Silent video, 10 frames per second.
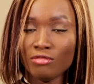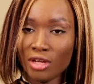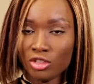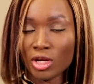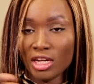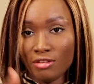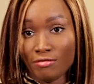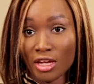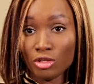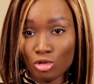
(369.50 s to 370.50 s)
to eventually
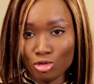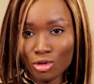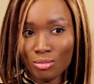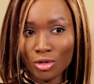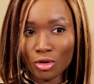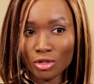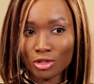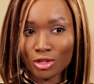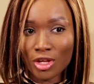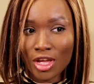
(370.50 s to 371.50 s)
infect you,
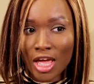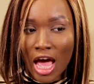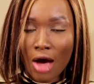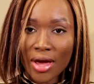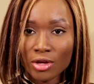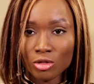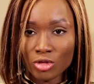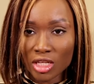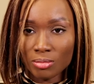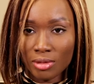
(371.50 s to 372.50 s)
because how are you going
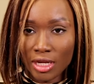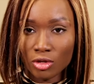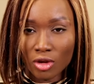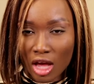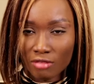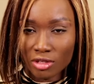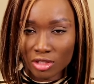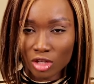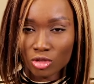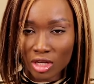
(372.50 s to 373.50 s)
to explain not having
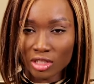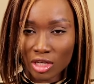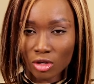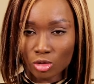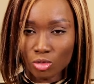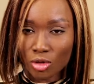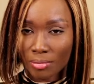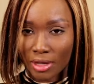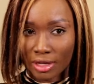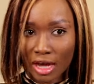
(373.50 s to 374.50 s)
sexual intercourse with your
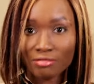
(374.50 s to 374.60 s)
partner